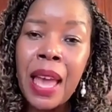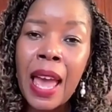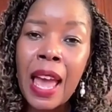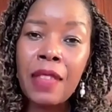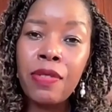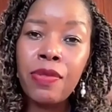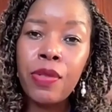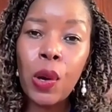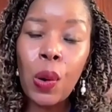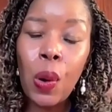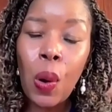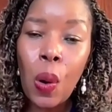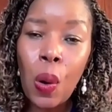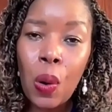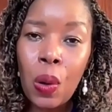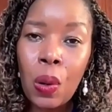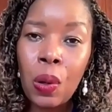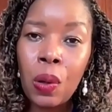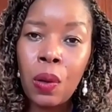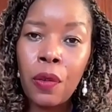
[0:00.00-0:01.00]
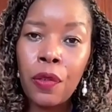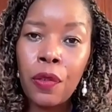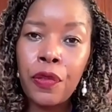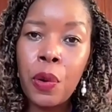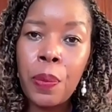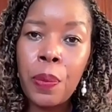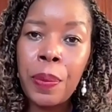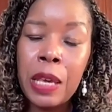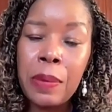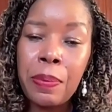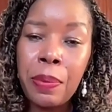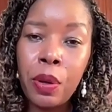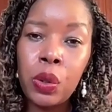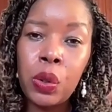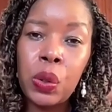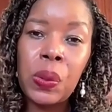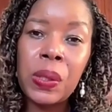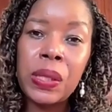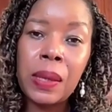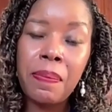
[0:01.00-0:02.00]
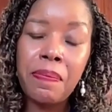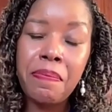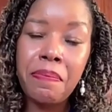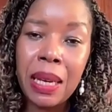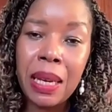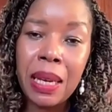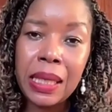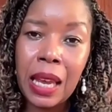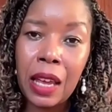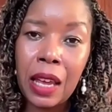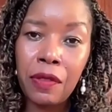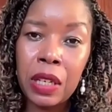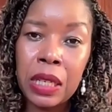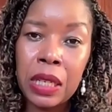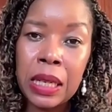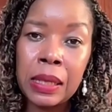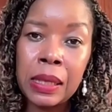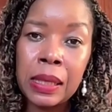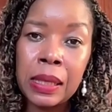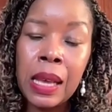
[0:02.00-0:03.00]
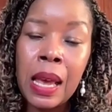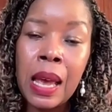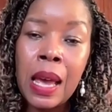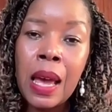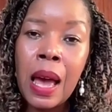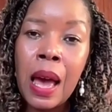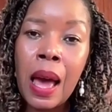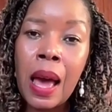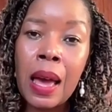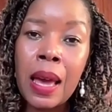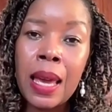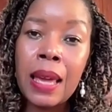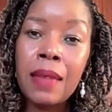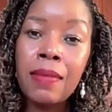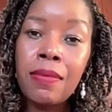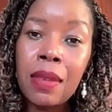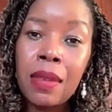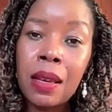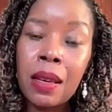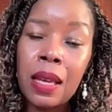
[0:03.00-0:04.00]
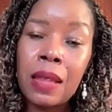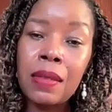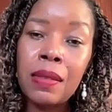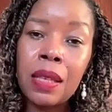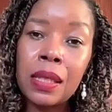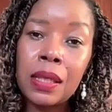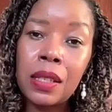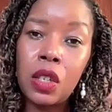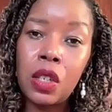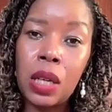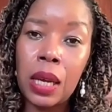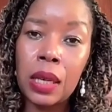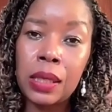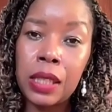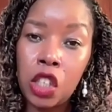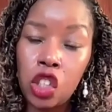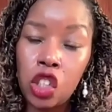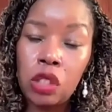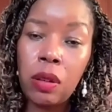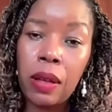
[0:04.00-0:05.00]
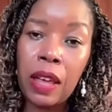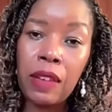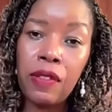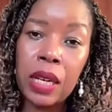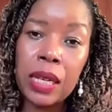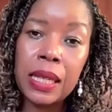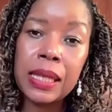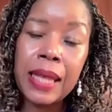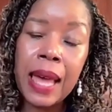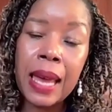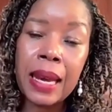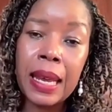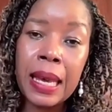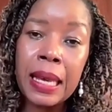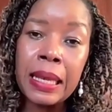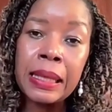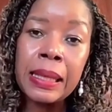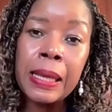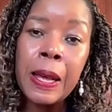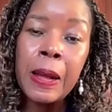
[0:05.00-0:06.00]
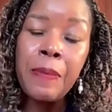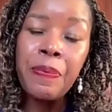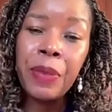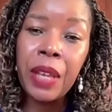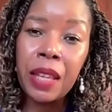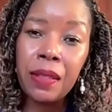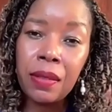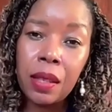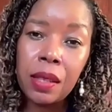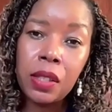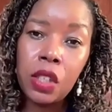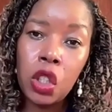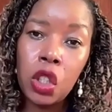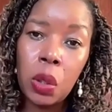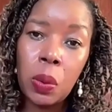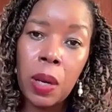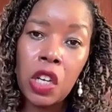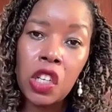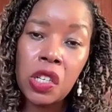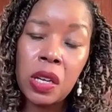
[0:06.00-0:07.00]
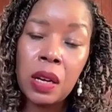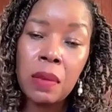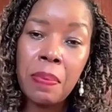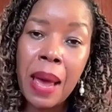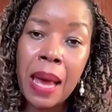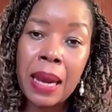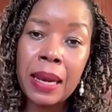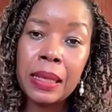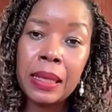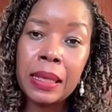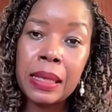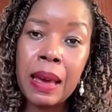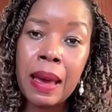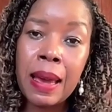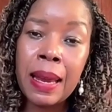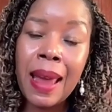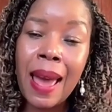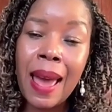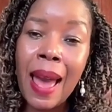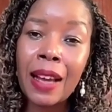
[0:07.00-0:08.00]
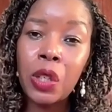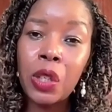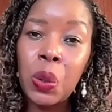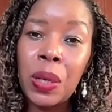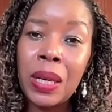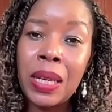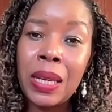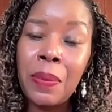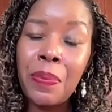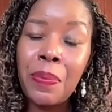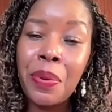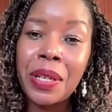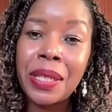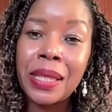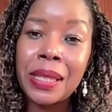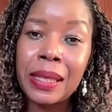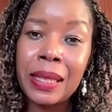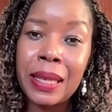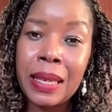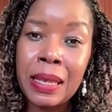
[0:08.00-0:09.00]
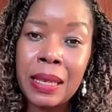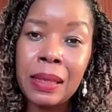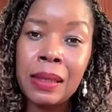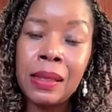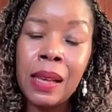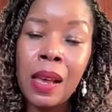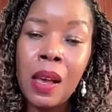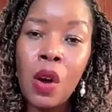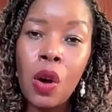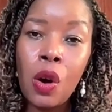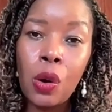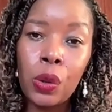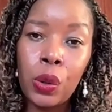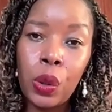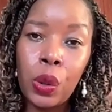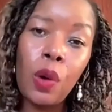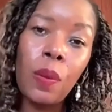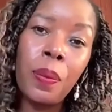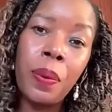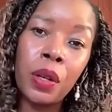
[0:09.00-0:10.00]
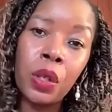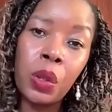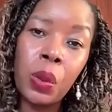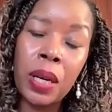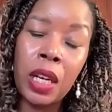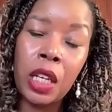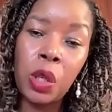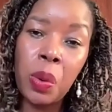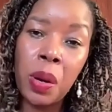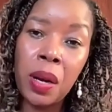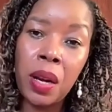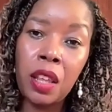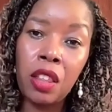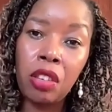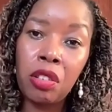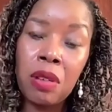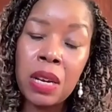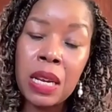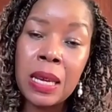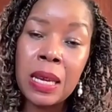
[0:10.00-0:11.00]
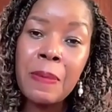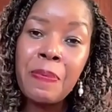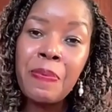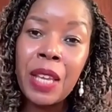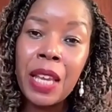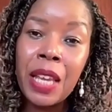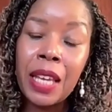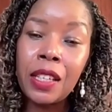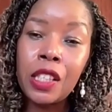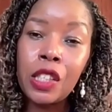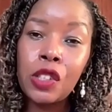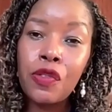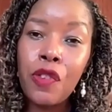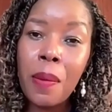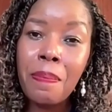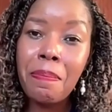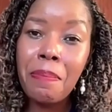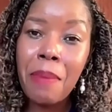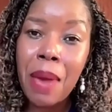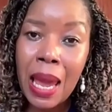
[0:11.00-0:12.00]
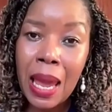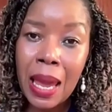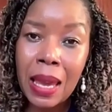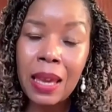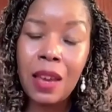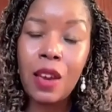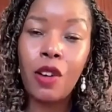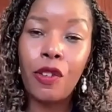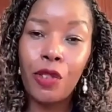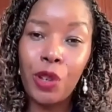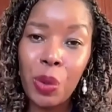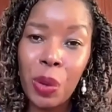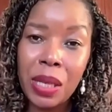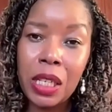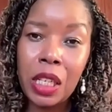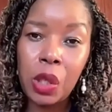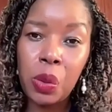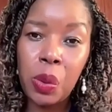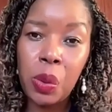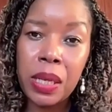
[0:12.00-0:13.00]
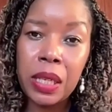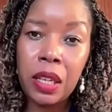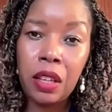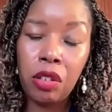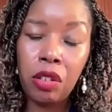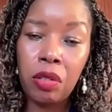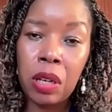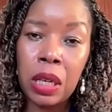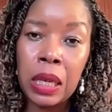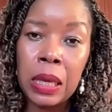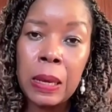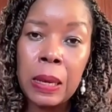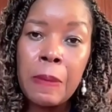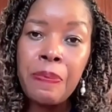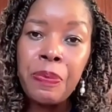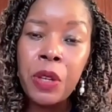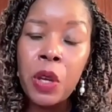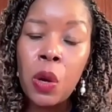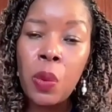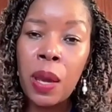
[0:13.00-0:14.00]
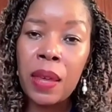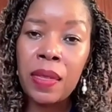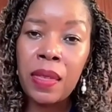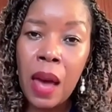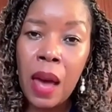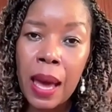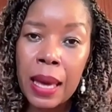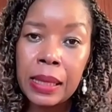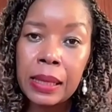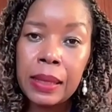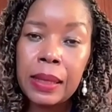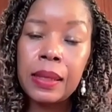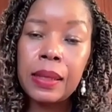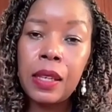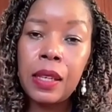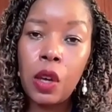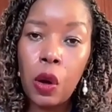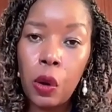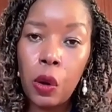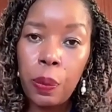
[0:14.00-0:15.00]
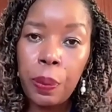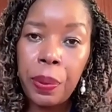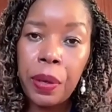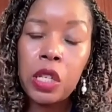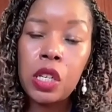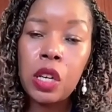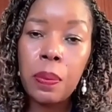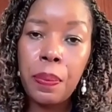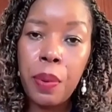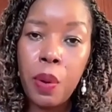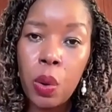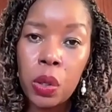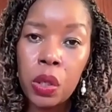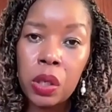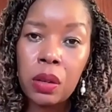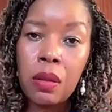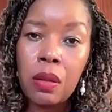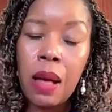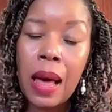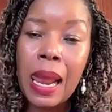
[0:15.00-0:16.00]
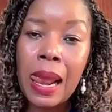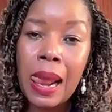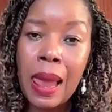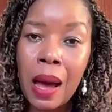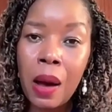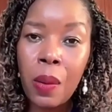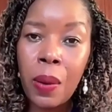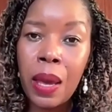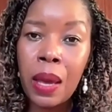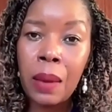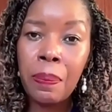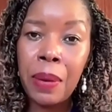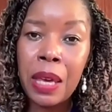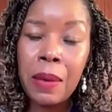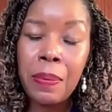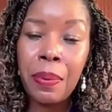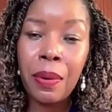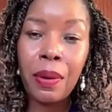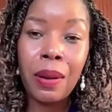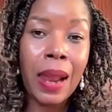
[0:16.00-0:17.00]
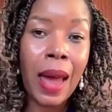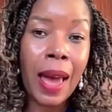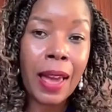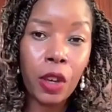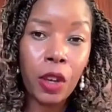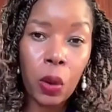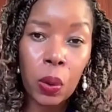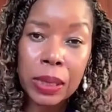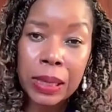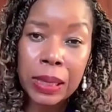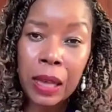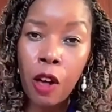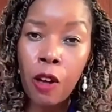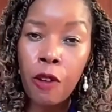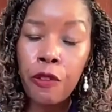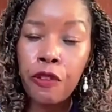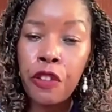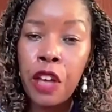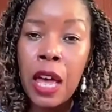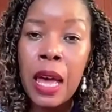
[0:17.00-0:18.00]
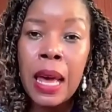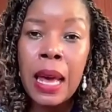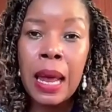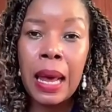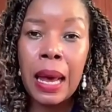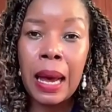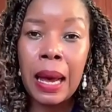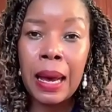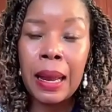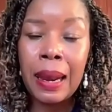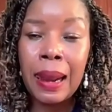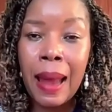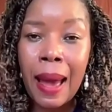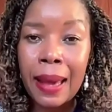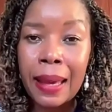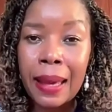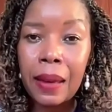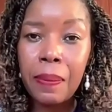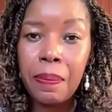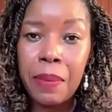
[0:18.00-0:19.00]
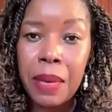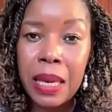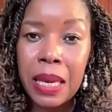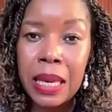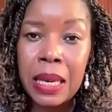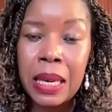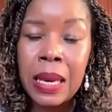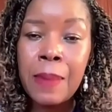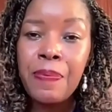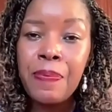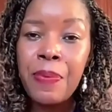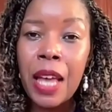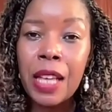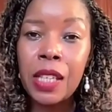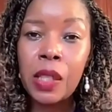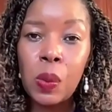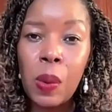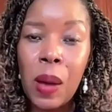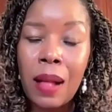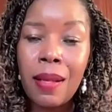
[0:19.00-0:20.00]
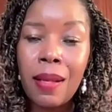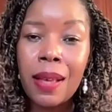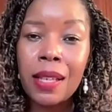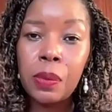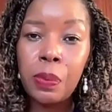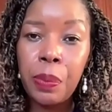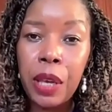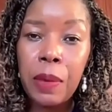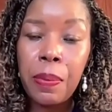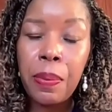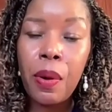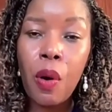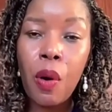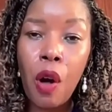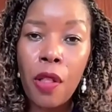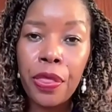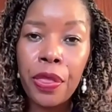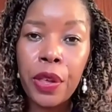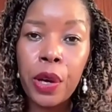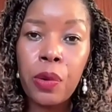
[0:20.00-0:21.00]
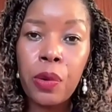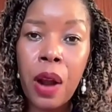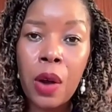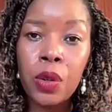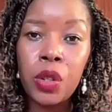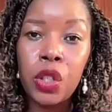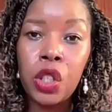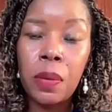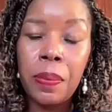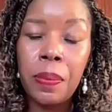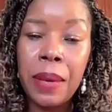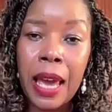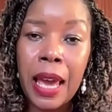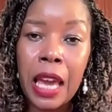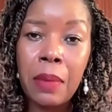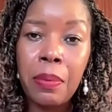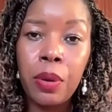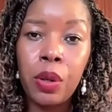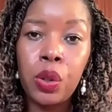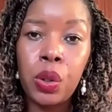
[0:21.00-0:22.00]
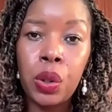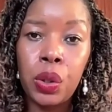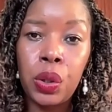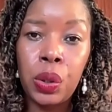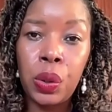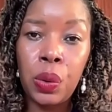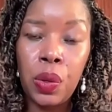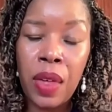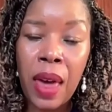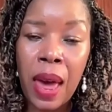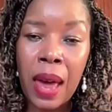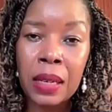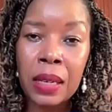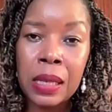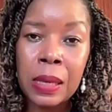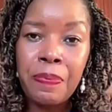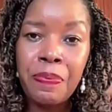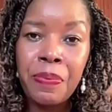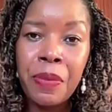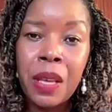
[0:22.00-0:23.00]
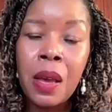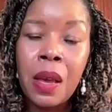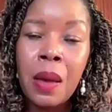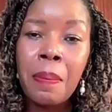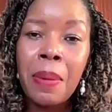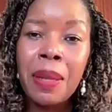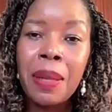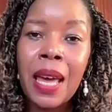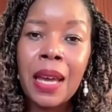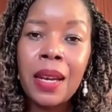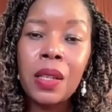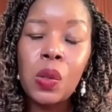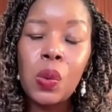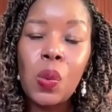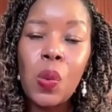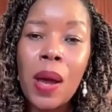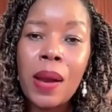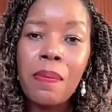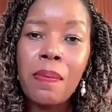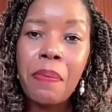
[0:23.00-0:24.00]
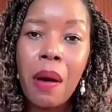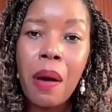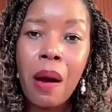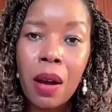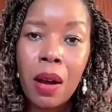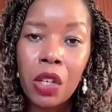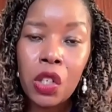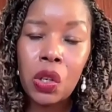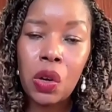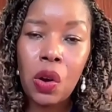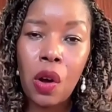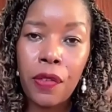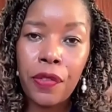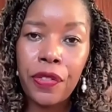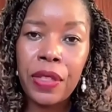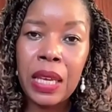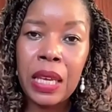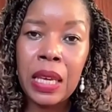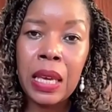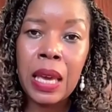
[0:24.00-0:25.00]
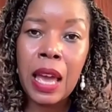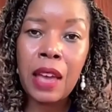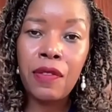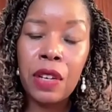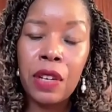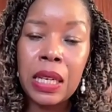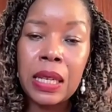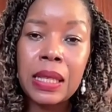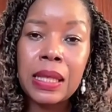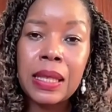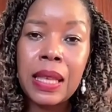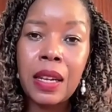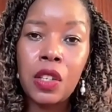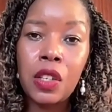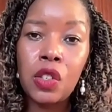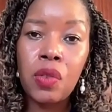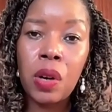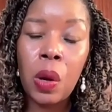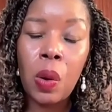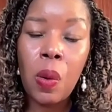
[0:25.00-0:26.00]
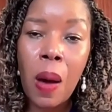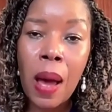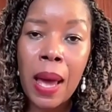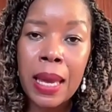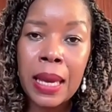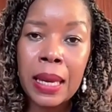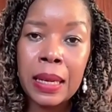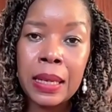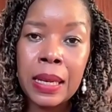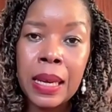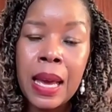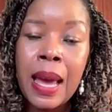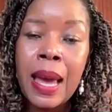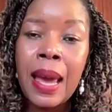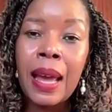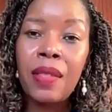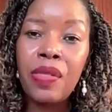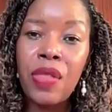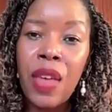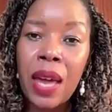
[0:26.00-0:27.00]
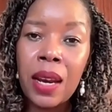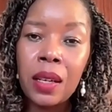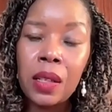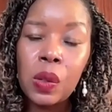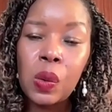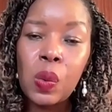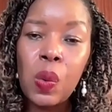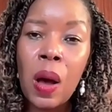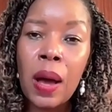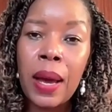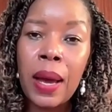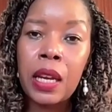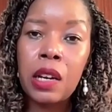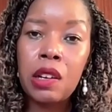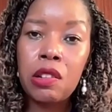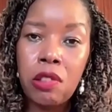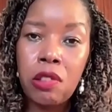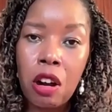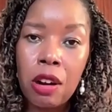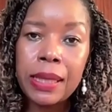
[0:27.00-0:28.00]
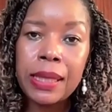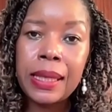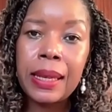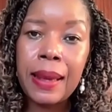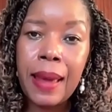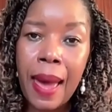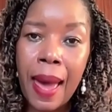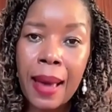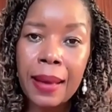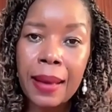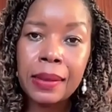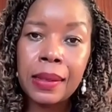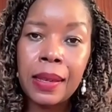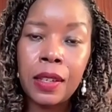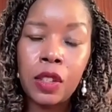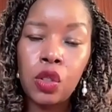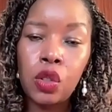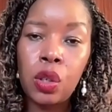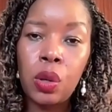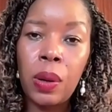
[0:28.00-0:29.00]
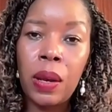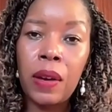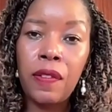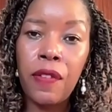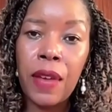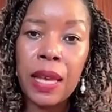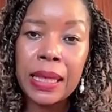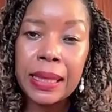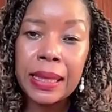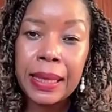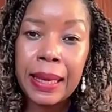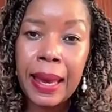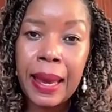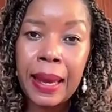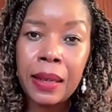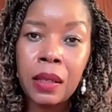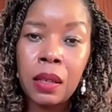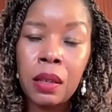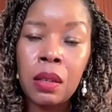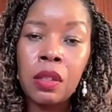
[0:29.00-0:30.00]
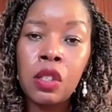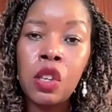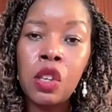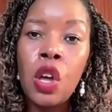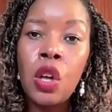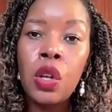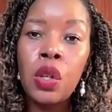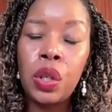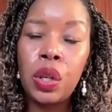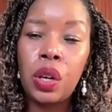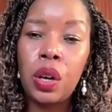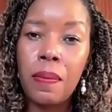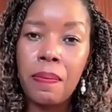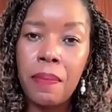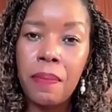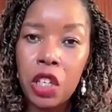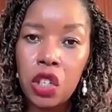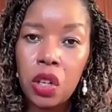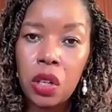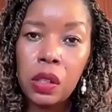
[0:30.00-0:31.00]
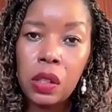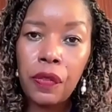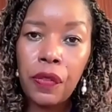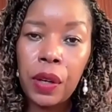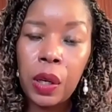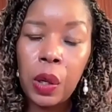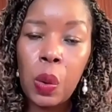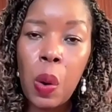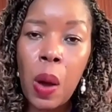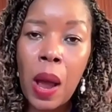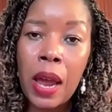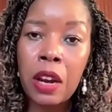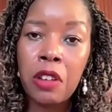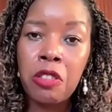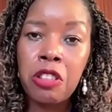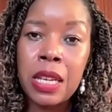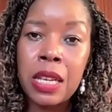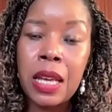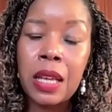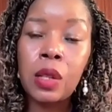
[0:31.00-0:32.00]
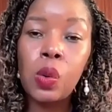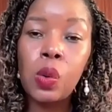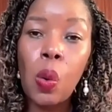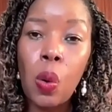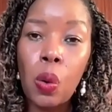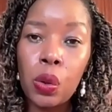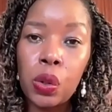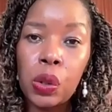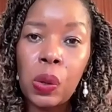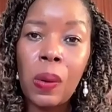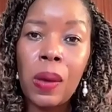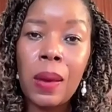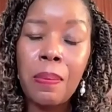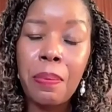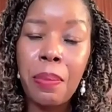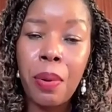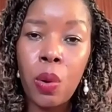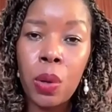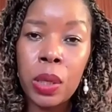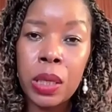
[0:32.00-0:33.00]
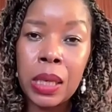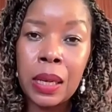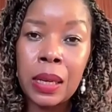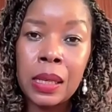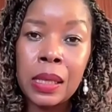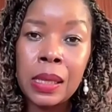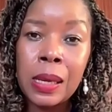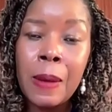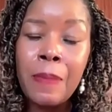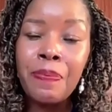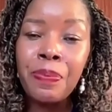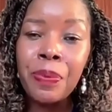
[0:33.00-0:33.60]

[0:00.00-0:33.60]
And the call for people to submit evidence in the digital evidence that is in the situation in Palestine actually precedes October 2023. It is from May of 2023, where the ICC opened a portal allowing people like yourself, like me, as well as people on the ground to be able to do that. But that is one part of the evidence that is required. And that is why granting access to investigators, to commissions of inquiry is also important.